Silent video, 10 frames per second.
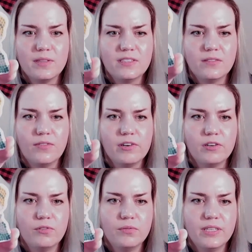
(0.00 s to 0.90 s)
This is very
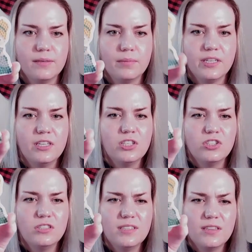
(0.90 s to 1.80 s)
green, but
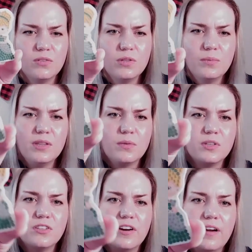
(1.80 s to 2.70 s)
she's like the only one that
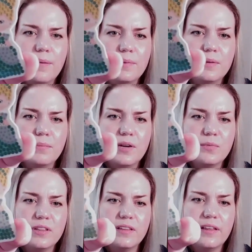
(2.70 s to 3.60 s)
wears her hair up in a bun
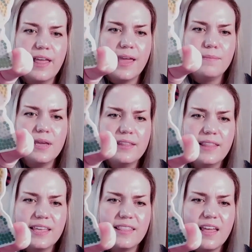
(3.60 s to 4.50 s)
with a little headband
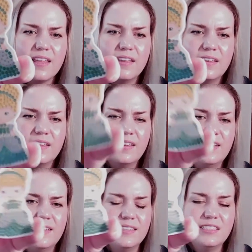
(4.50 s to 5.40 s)
like that.
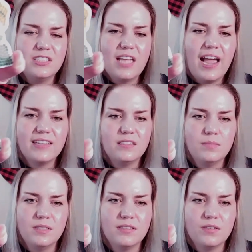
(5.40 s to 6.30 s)
This just has to
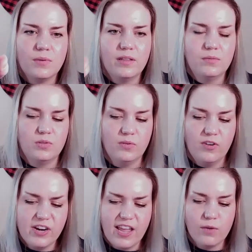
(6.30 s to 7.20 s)
be Cinderella, which we've
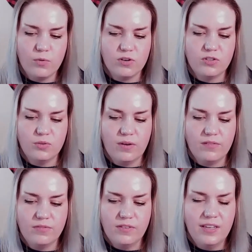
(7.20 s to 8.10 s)
already had 1 or 2
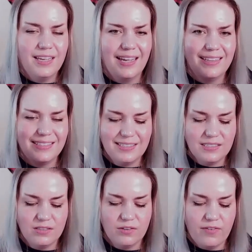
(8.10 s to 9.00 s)
of. And this
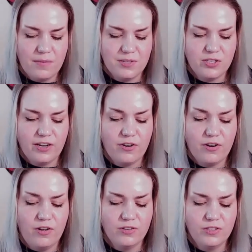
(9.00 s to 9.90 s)
doesn't look very much like her
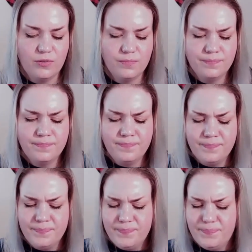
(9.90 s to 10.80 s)
at all, so
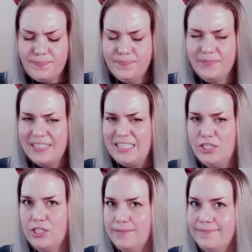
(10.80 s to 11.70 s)
let's
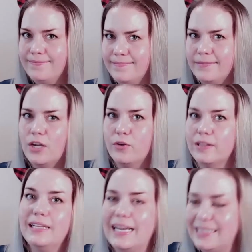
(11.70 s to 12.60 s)
just go to
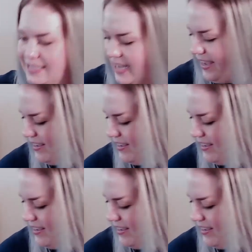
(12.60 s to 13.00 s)
the last day.